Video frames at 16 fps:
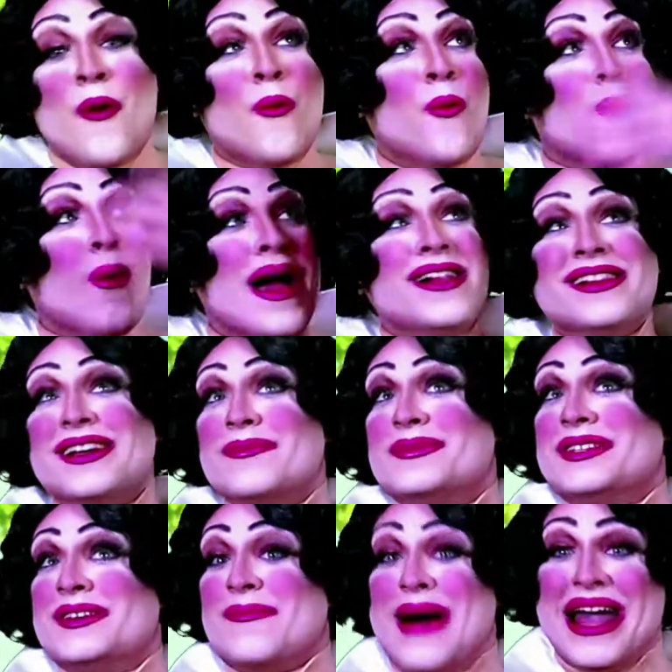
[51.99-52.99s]
Welcome
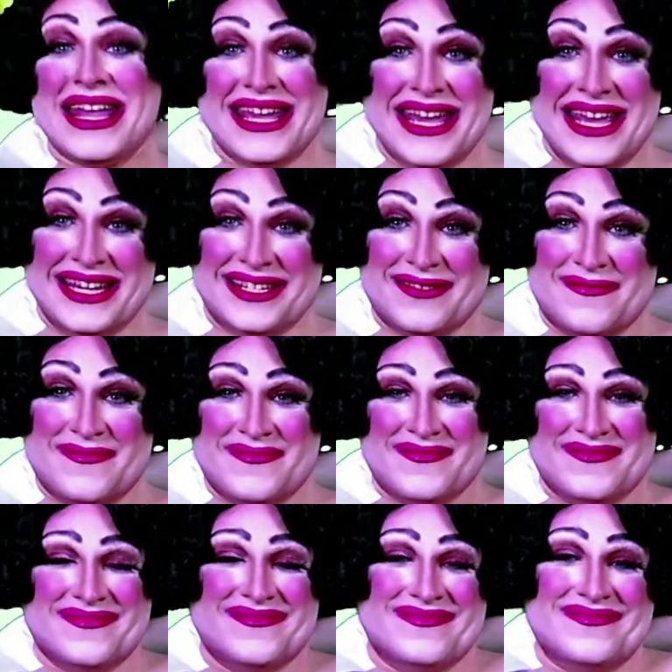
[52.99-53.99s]
to my kingdom.
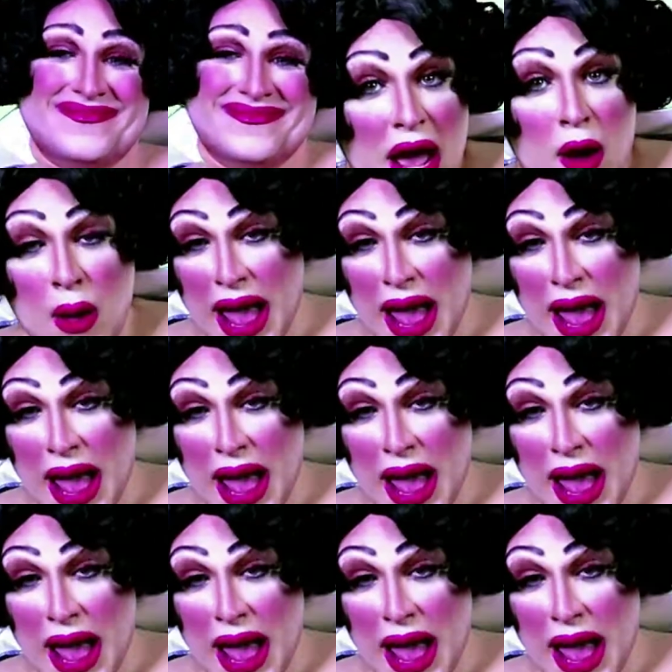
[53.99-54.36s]
Now,